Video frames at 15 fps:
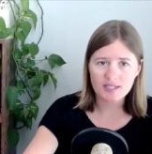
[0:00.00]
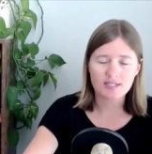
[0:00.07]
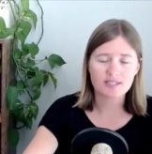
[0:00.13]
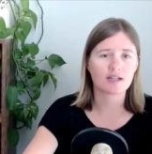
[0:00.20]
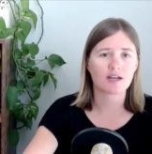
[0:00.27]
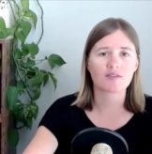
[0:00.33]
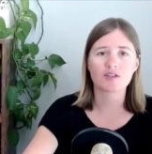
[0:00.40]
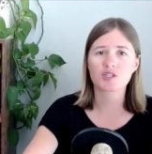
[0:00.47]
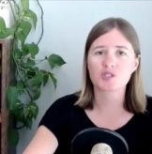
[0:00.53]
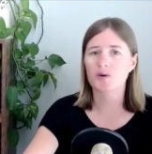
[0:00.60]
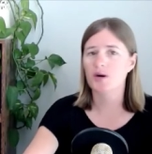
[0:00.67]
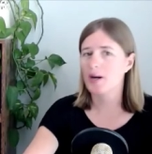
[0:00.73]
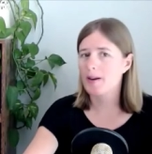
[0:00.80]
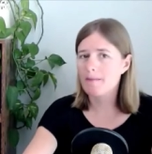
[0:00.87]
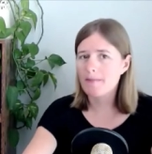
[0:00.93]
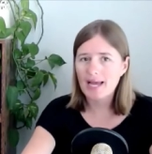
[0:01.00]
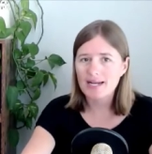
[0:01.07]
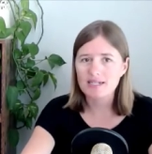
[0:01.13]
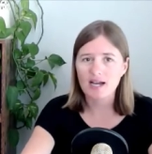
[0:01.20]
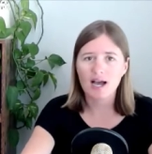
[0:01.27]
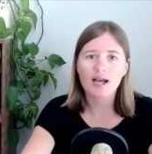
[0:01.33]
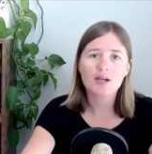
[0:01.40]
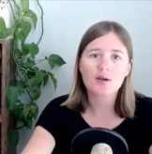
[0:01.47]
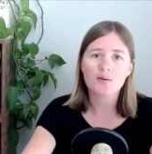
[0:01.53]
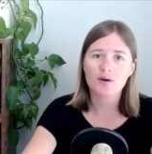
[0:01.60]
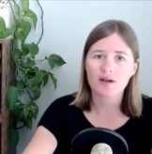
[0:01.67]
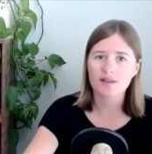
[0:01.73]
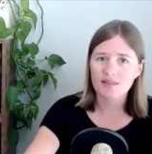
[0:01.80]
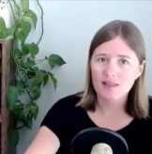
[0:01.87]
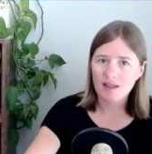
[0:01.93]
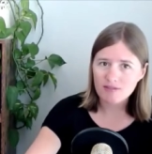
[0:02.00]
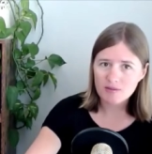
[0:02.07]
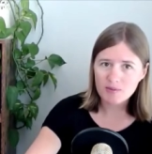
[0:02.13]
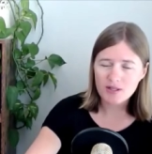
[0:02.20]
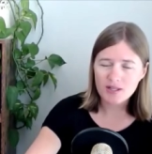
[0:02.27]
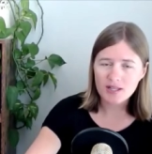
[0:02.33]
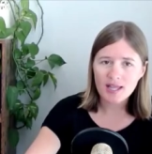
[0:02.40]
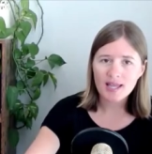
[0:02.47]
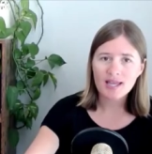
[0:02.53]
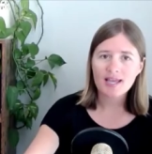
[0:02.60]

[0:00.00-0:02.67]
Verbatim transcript: It's not that you are a bad guy or unlovable.